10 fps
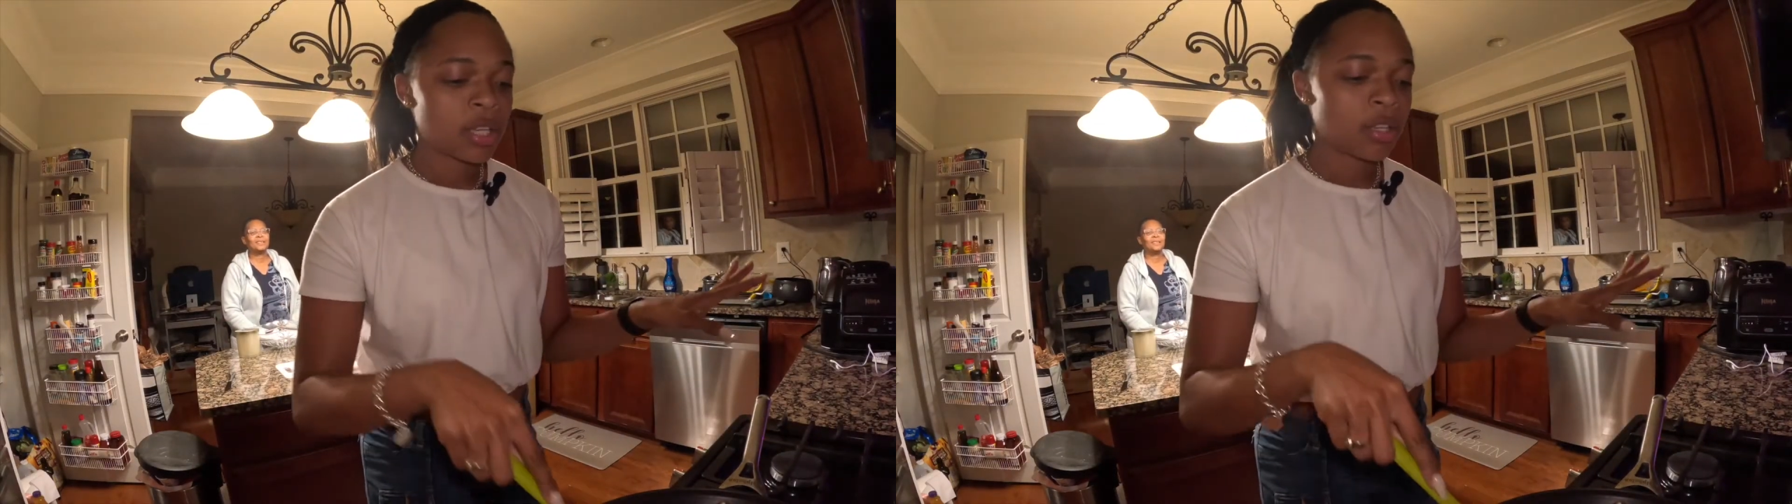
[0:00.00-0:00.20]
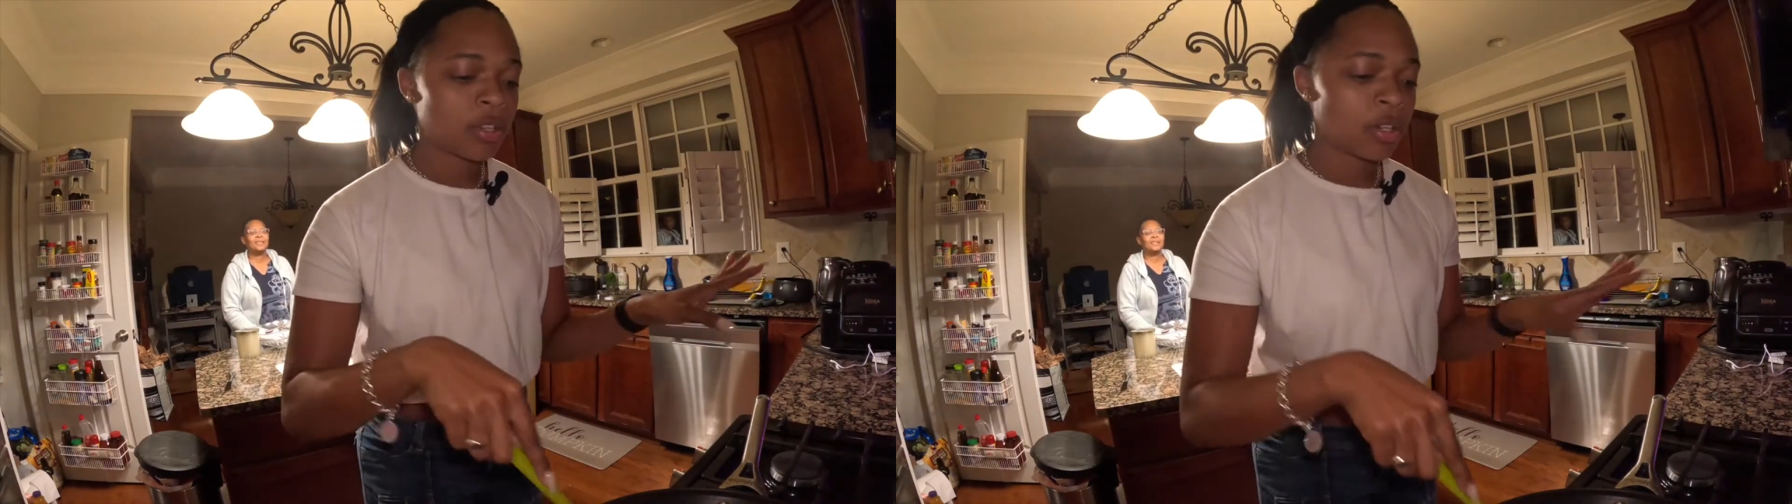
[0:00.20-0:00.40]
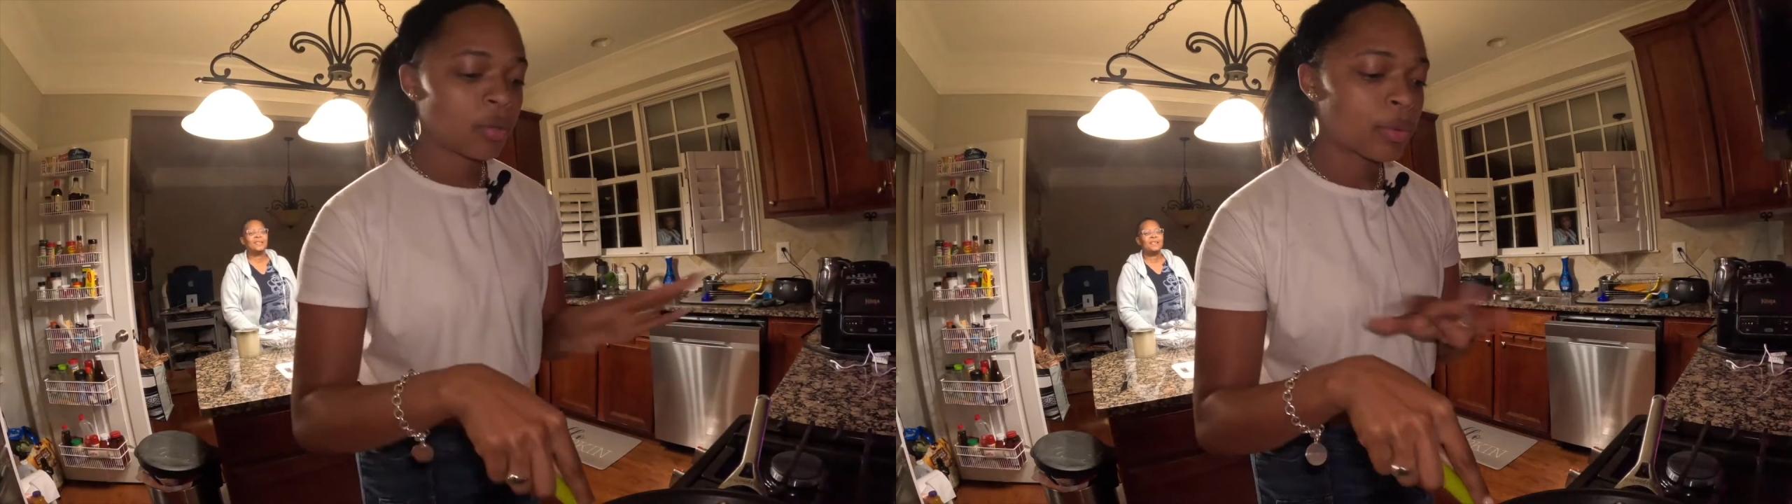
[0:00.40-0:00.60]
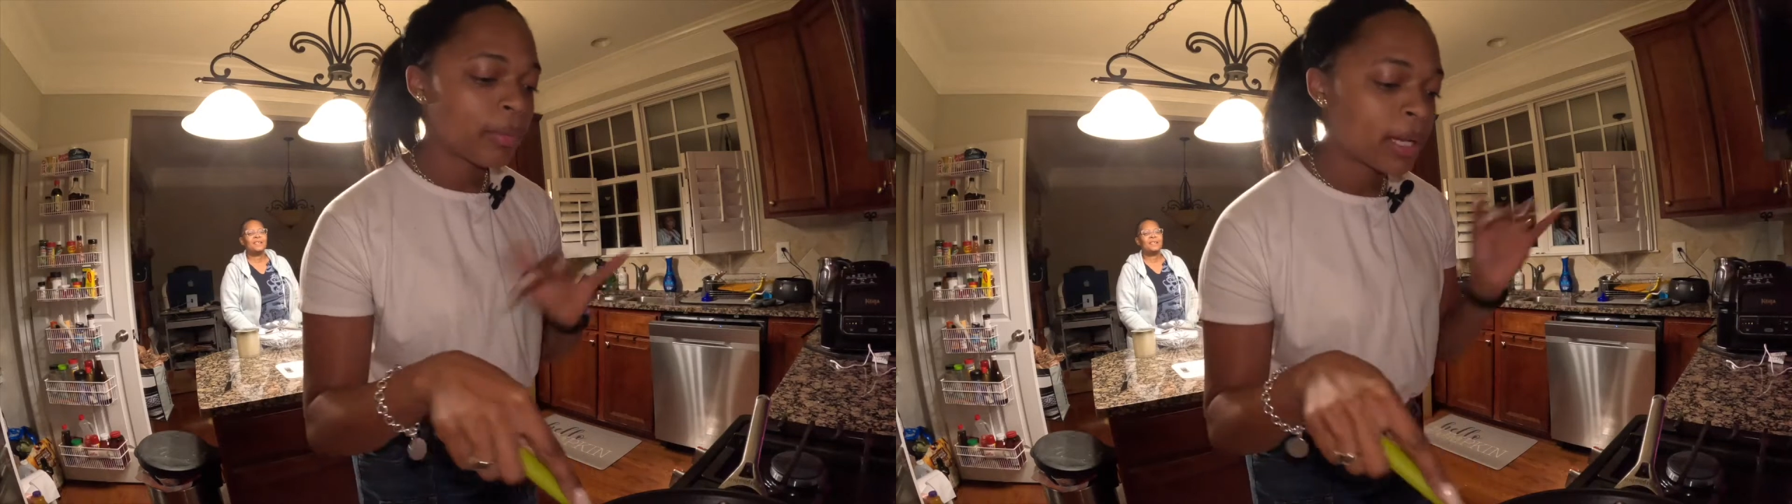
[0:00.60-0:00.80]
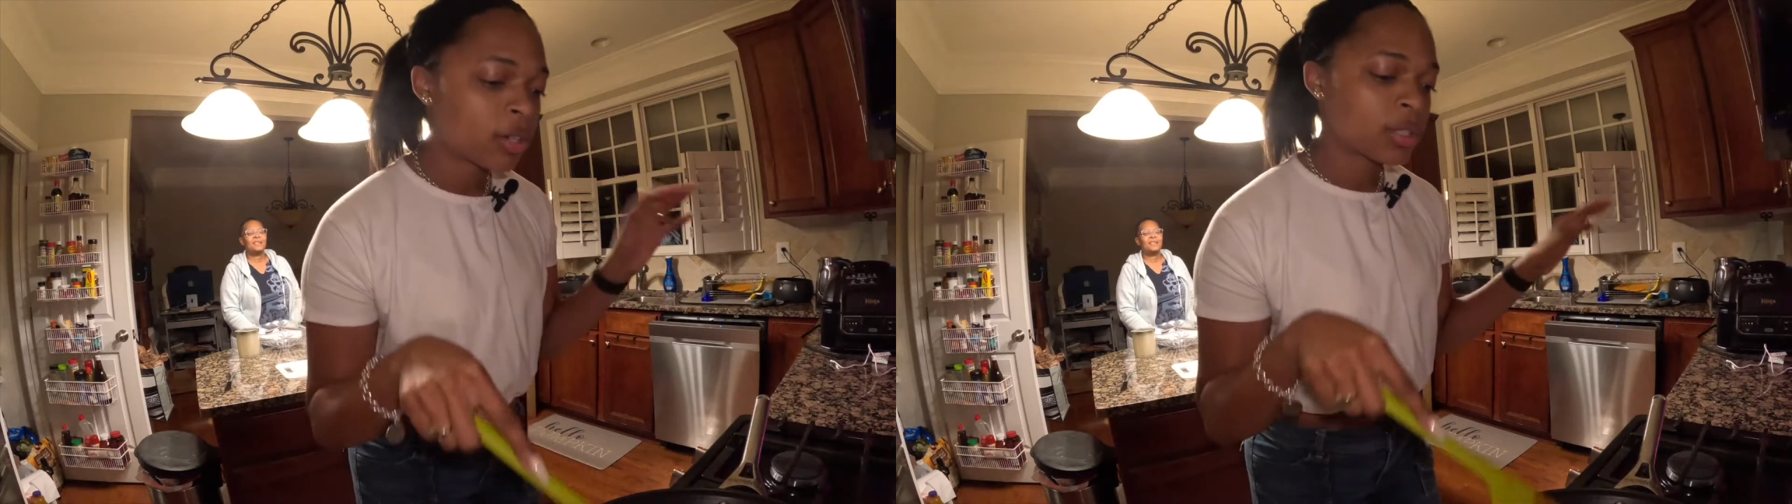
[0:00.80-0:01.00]
you know, we've
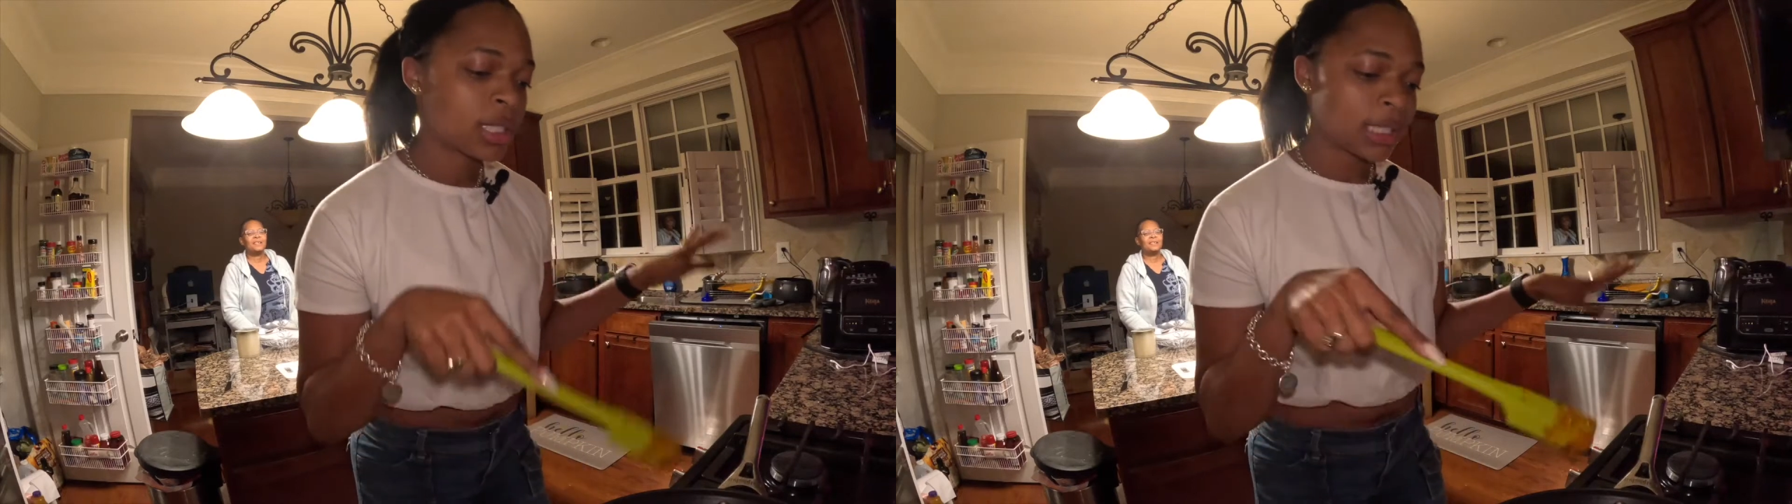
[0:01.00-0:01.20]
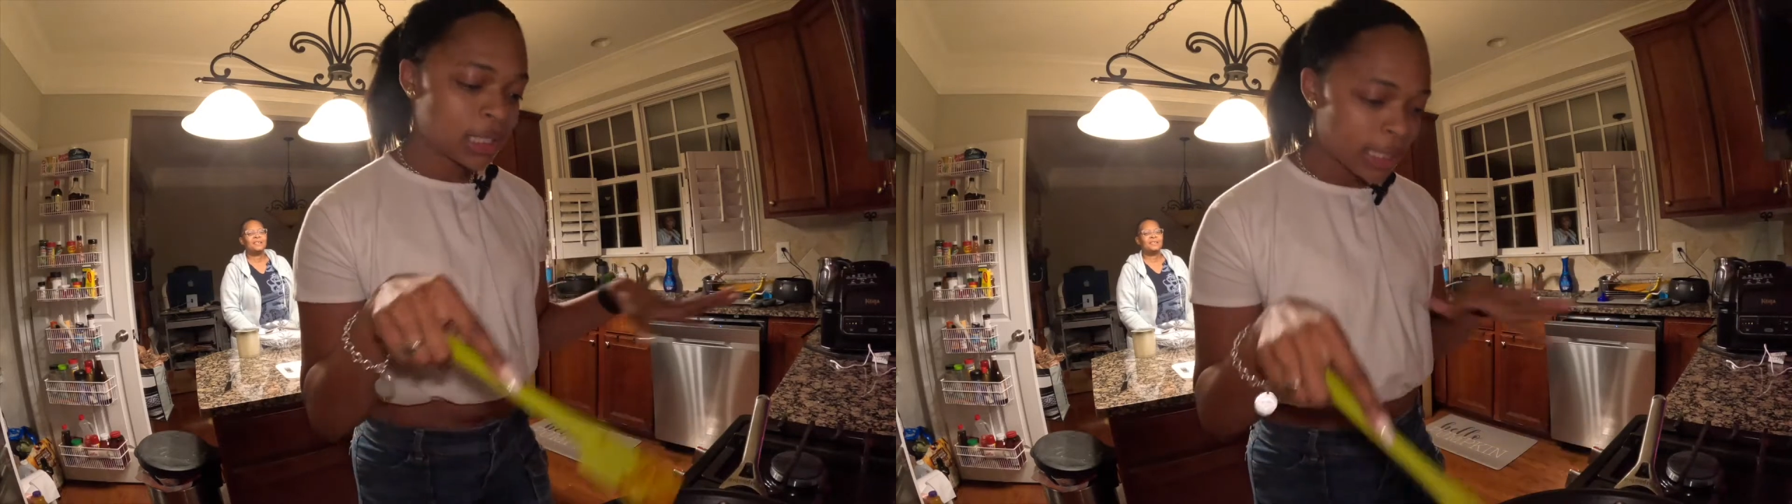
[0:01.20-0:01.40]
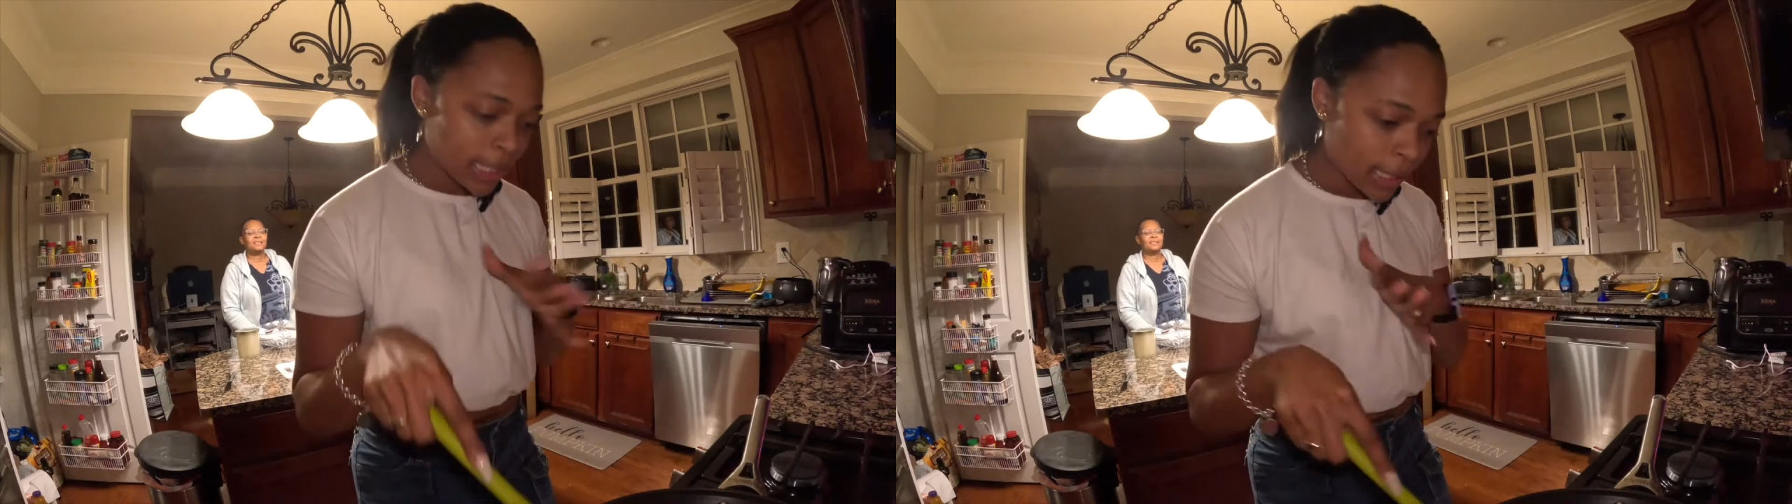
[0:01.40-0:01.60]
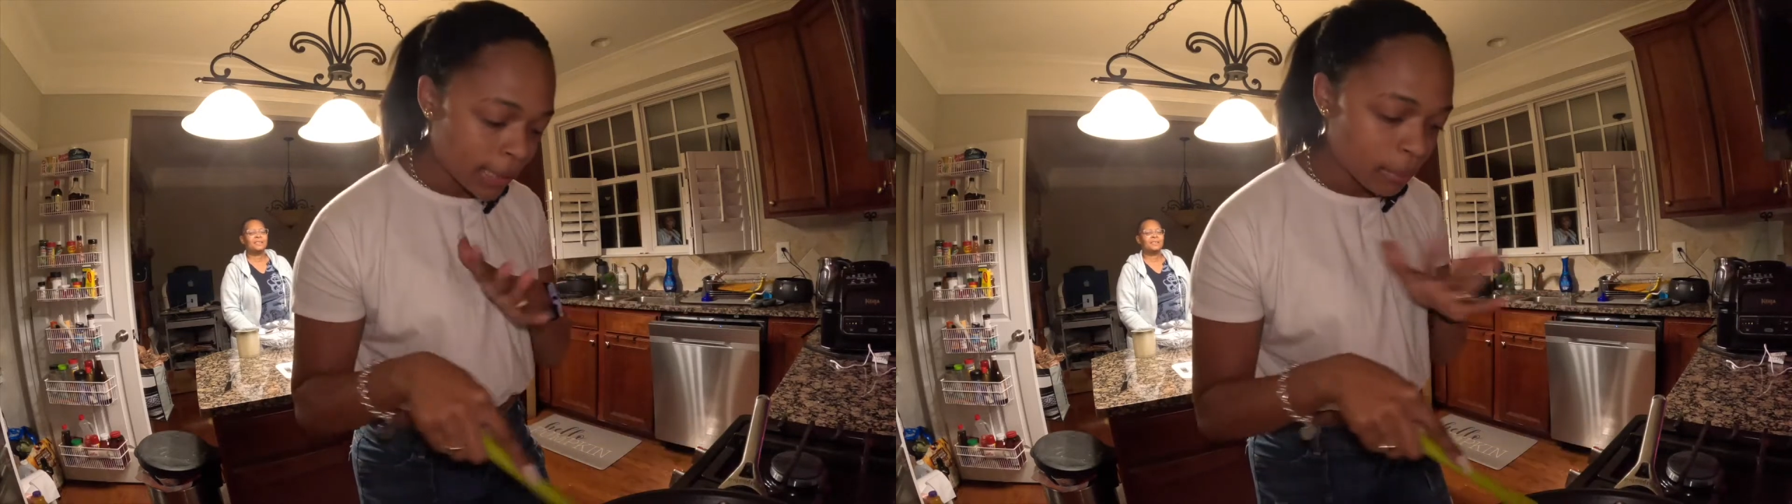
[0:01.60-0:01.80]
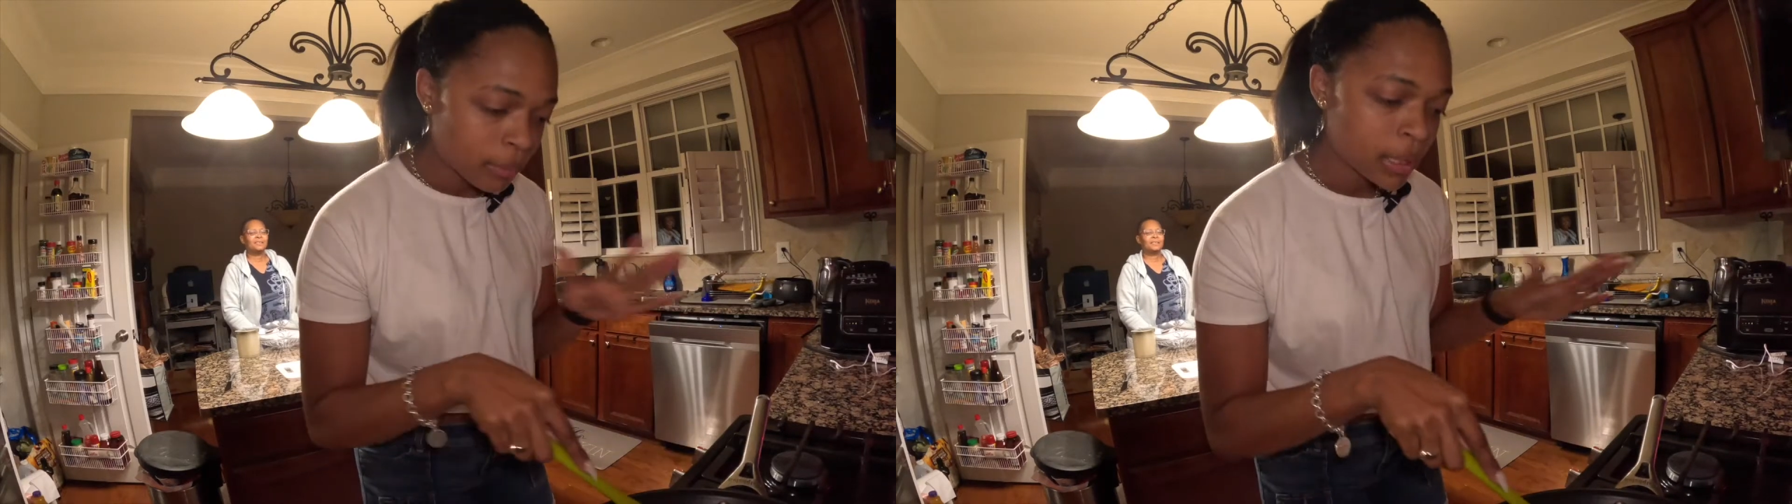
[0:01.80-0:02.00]
been going to the
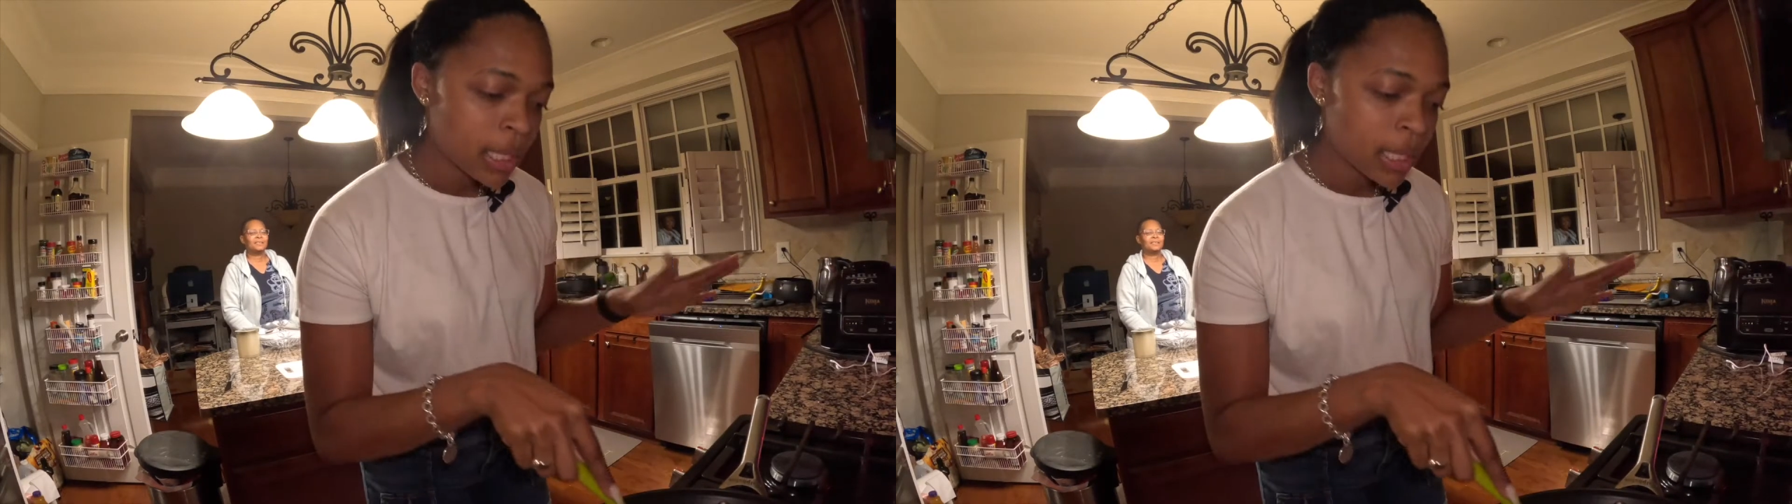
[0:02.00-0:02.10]
gym